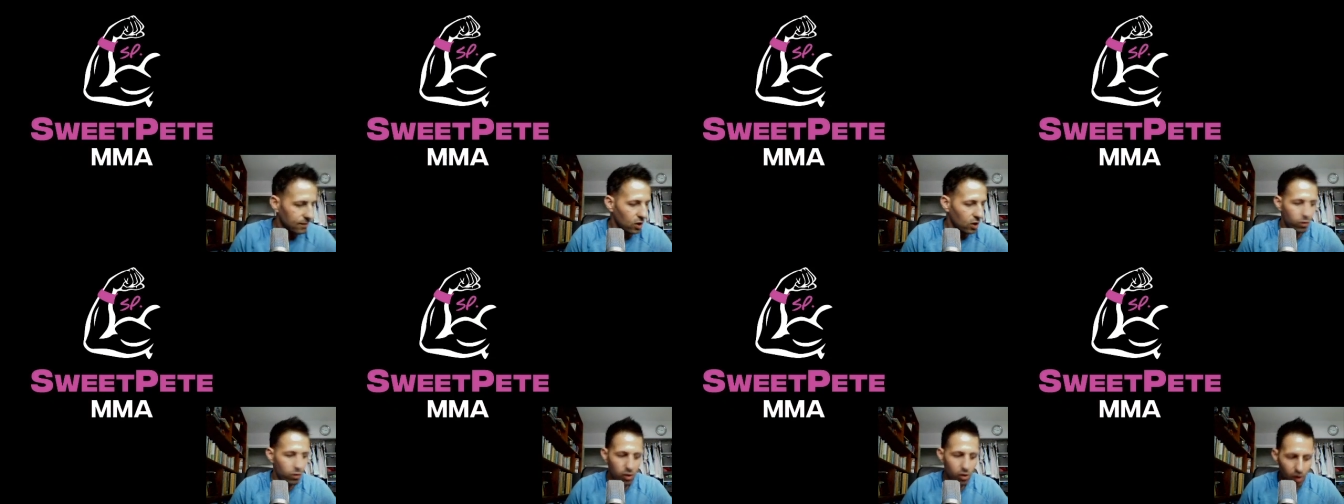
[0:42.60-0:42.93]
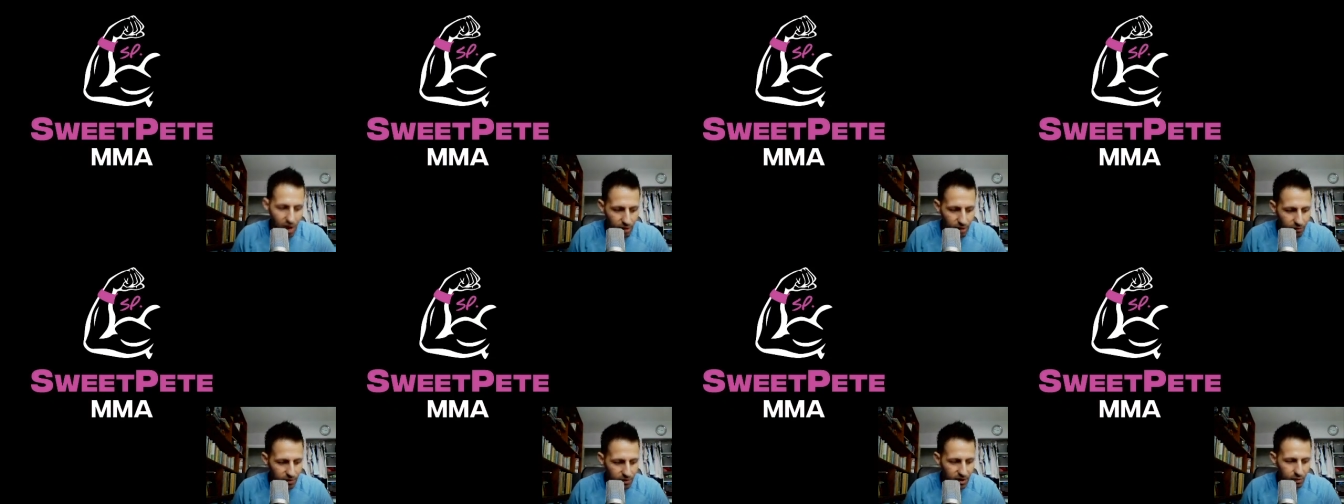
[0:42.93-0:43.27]
don't
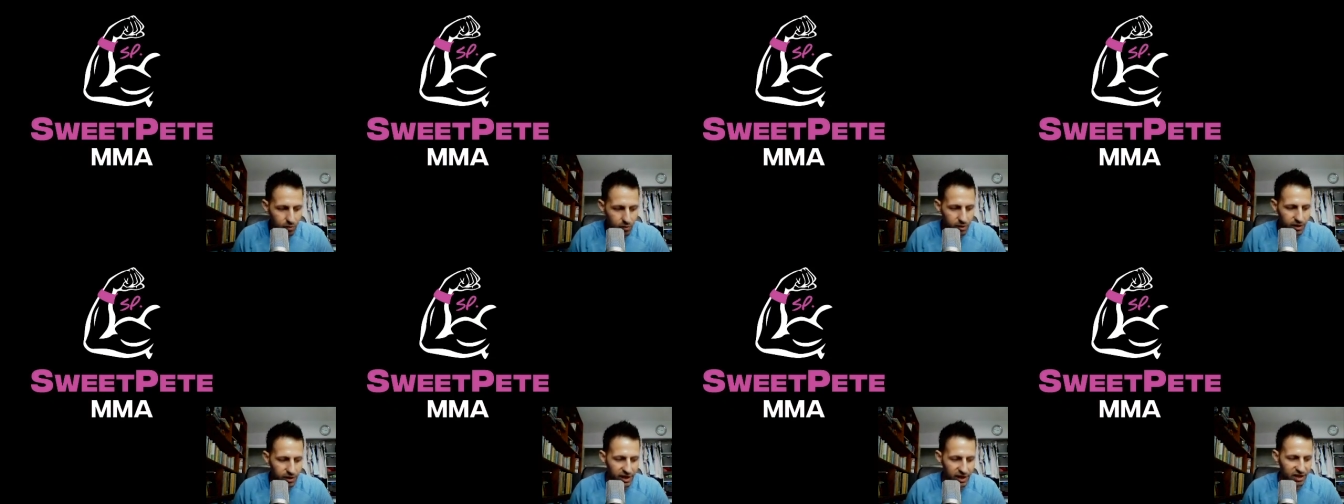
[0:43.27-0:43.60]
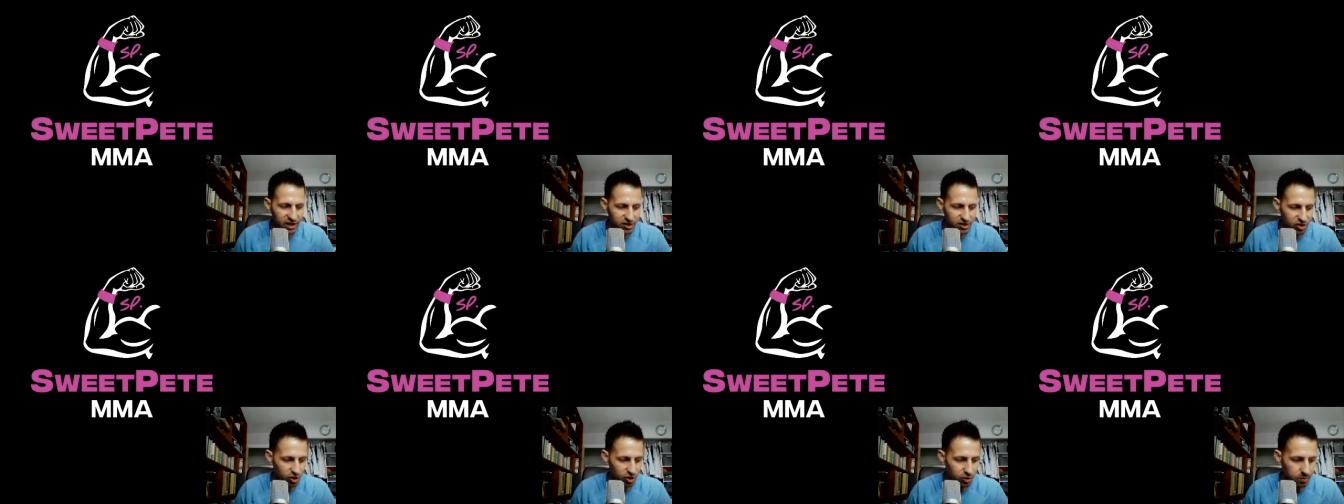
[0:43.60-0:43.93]
have any real
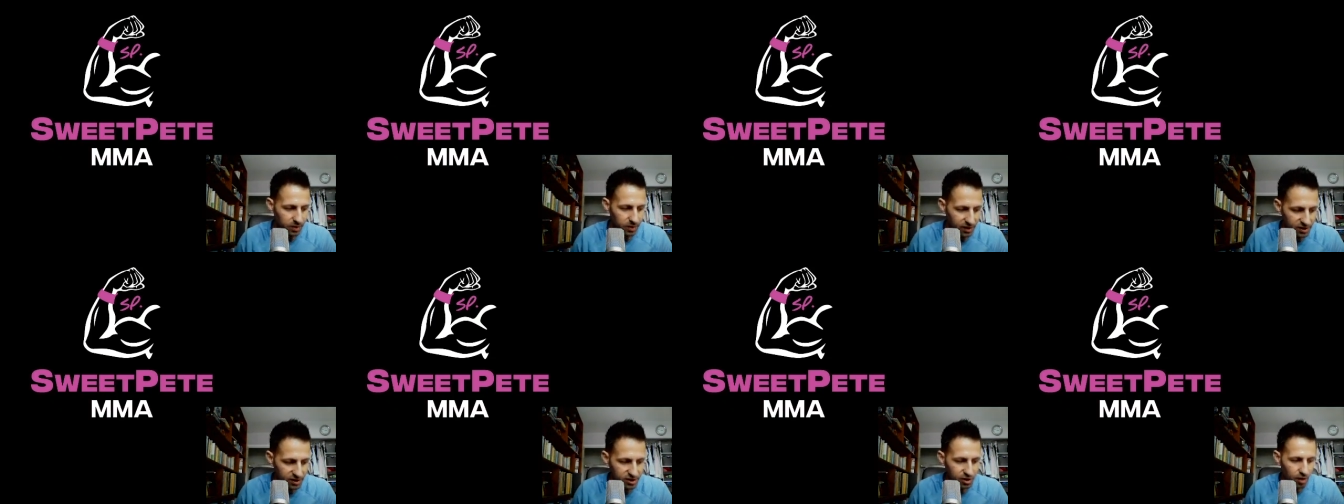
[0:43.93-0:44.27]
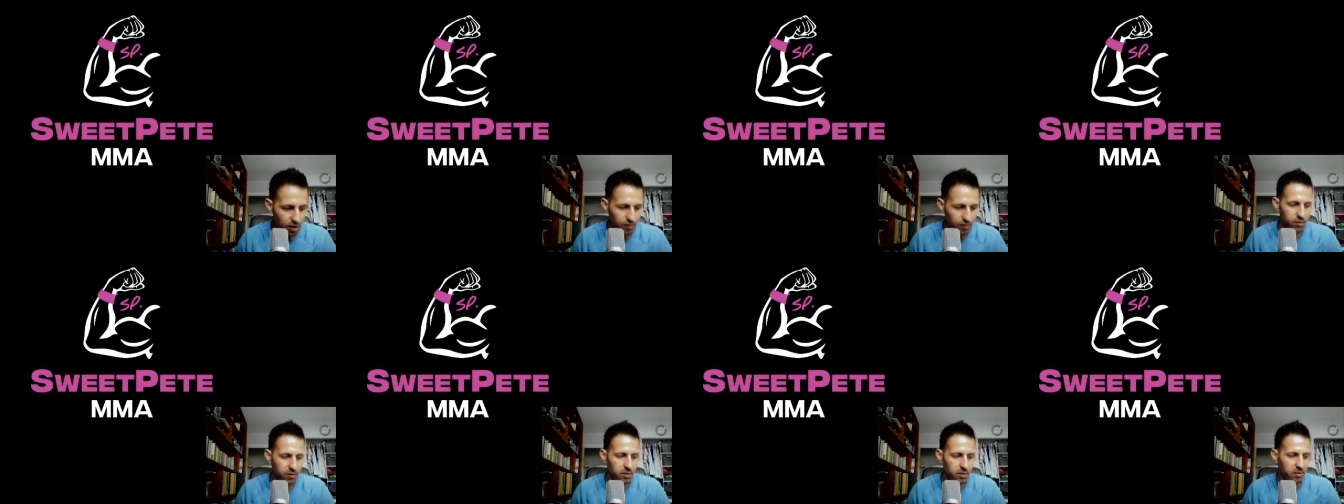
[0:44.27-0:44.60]
answers, but let's
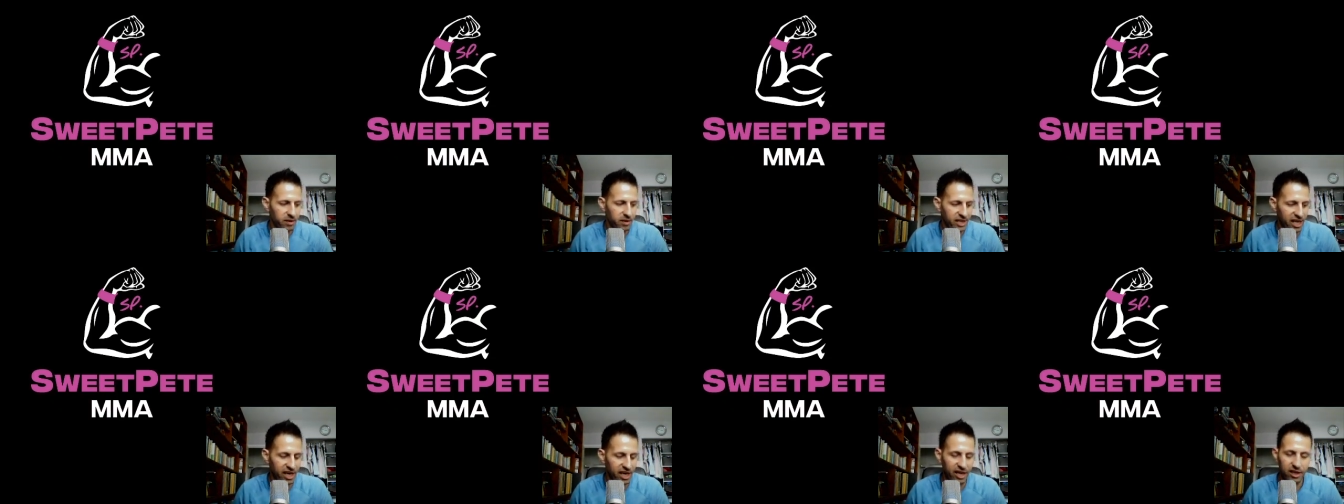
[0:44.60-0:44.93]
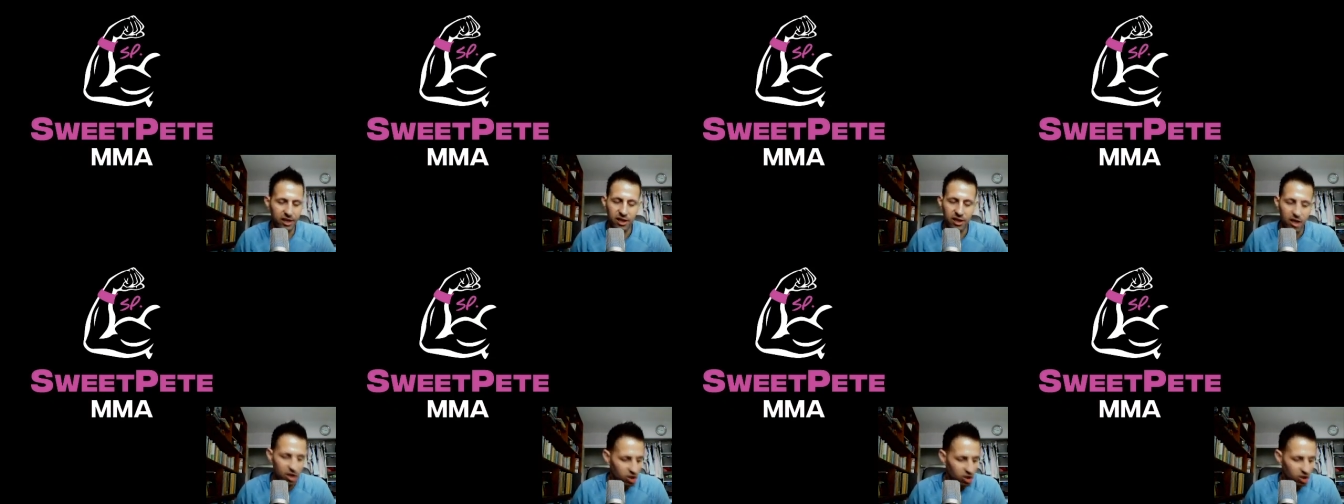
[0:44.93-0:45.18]
start from the beginning.